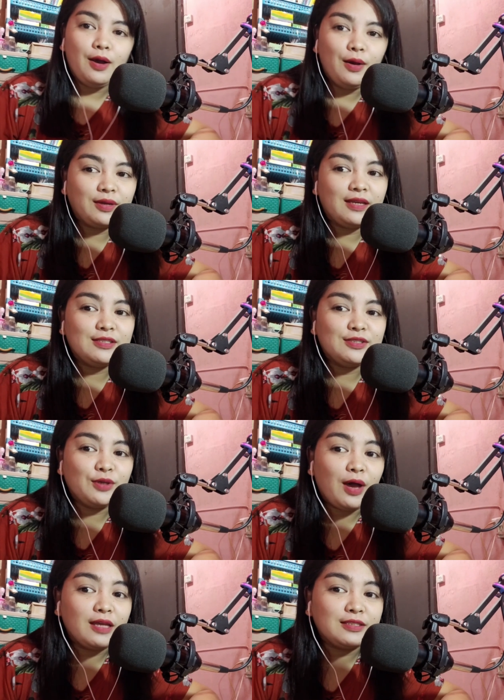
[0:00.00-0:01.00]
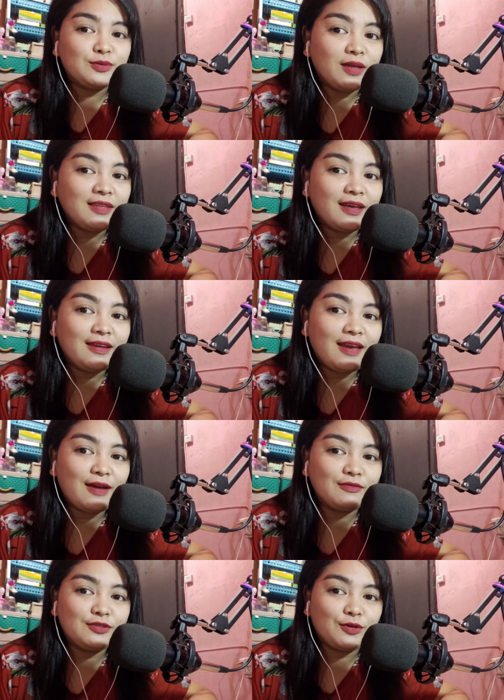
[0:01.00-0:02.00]
Okay, so as what I
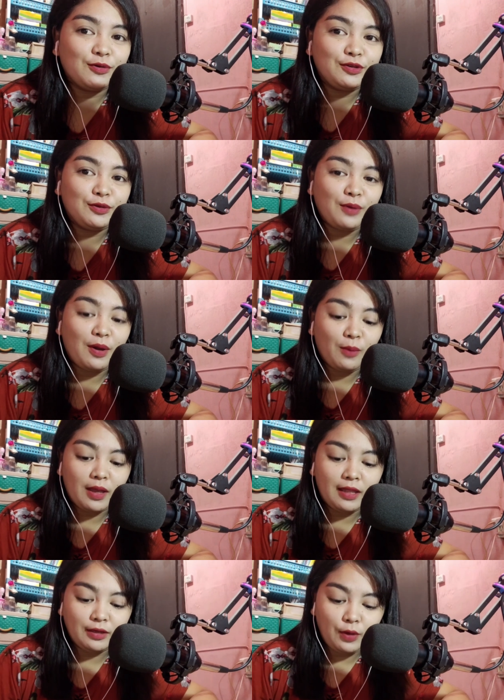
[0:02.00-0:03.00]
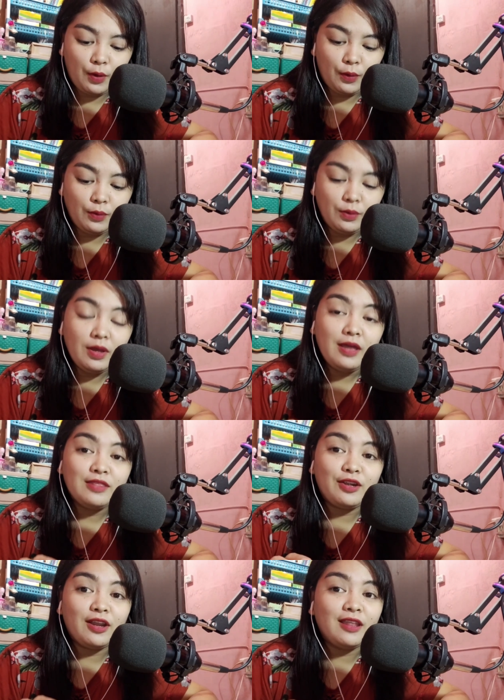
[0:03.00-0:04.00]
have shown you a while ago,
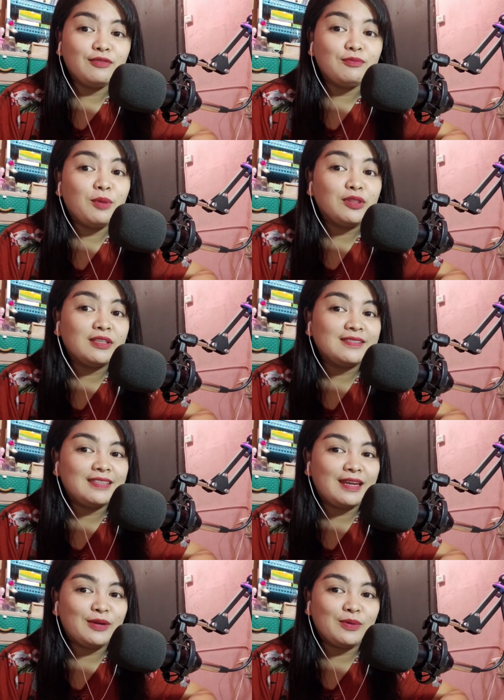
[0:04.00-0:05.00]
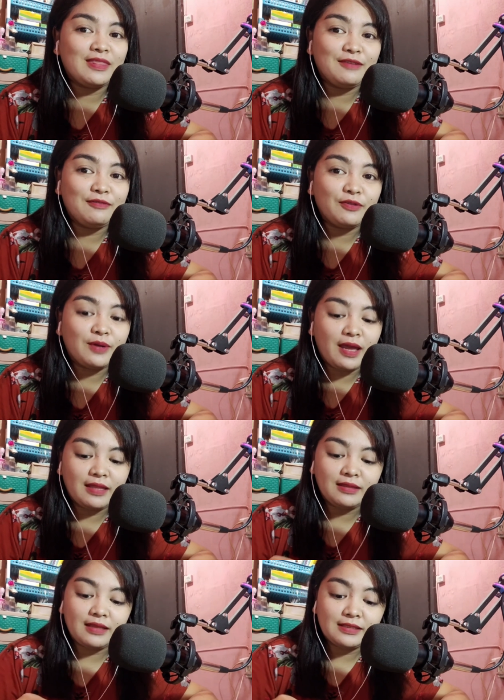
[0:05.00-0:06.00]
there are a lot of buttons here with
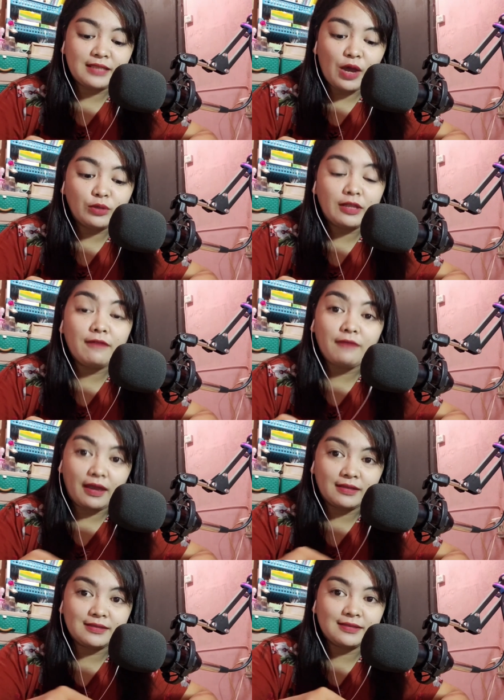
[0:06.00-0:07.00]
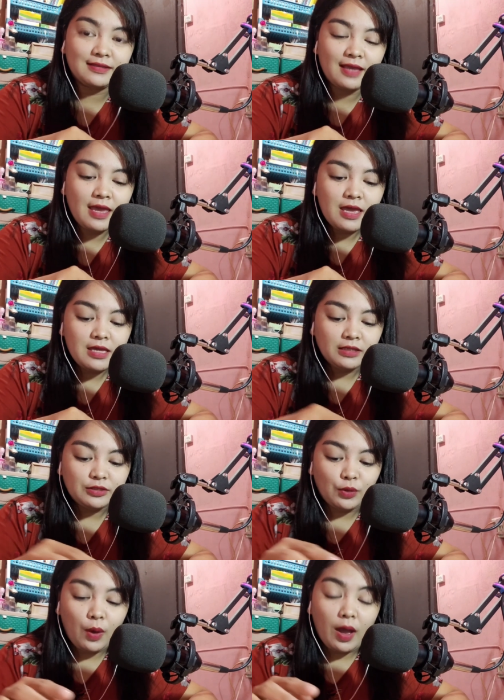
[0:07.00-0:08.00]
different sound effects.
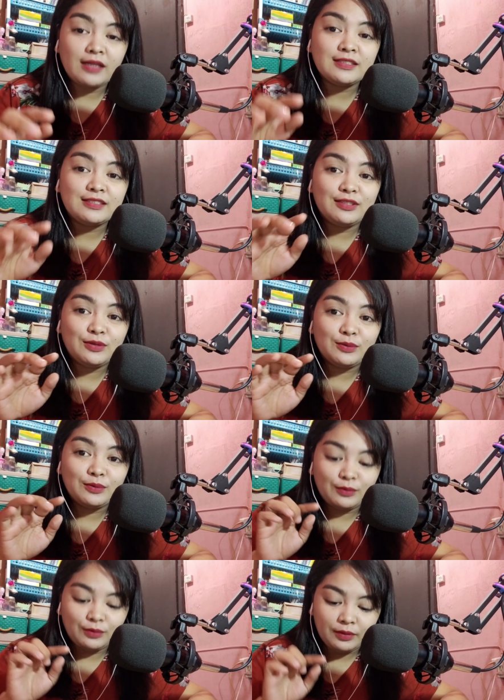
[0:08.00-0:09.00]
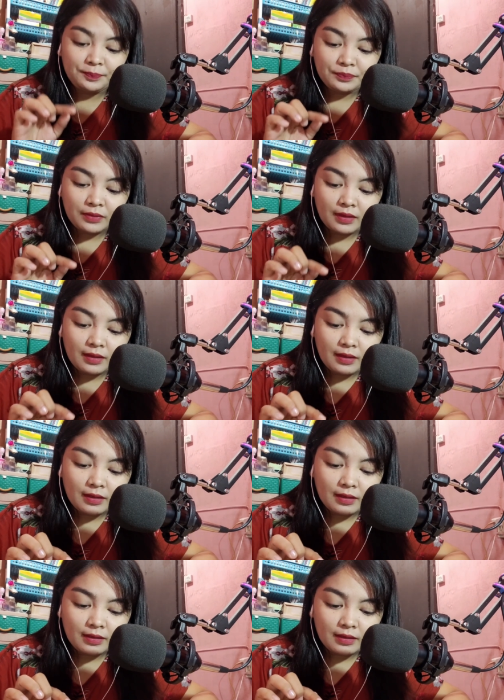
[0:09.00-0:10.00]
So as you
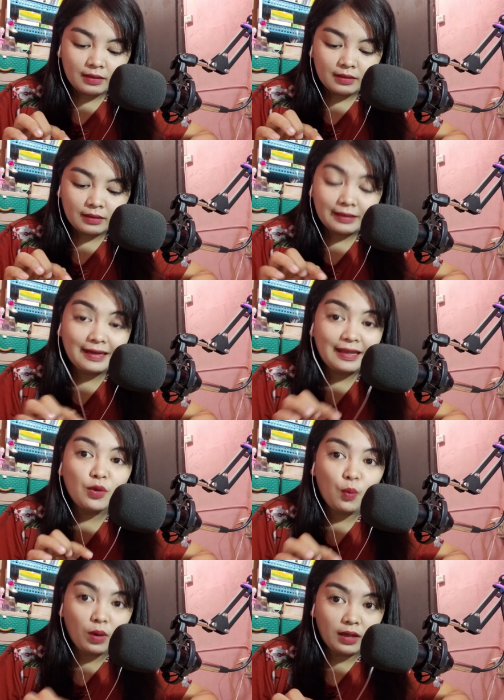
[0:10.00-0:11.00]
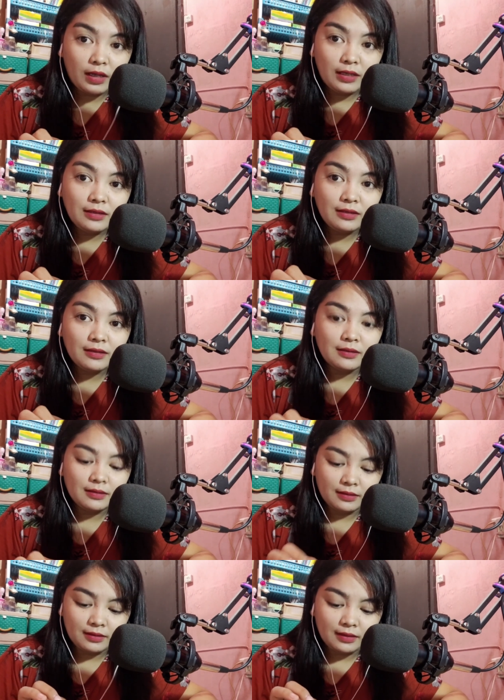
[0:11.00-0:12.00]
click one,
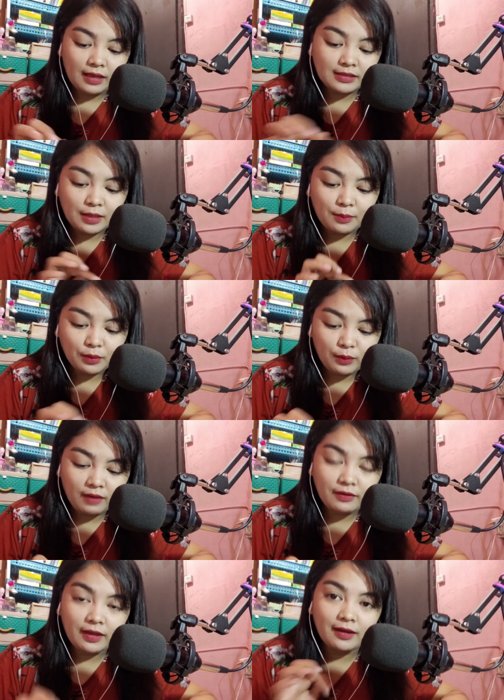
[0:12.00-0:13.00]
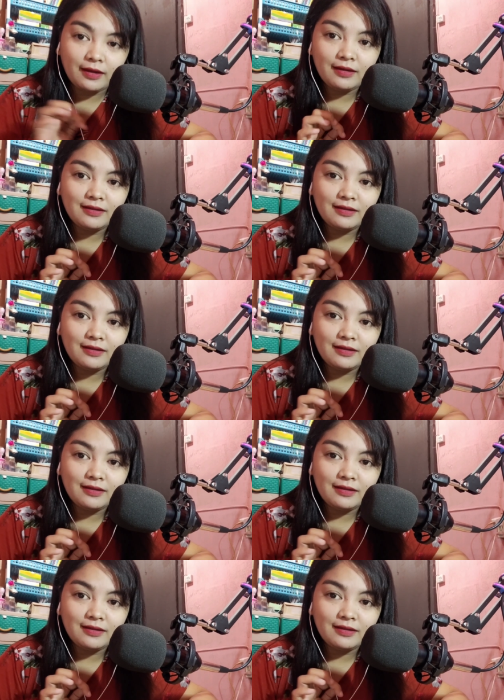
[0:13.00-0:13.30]
example we have here,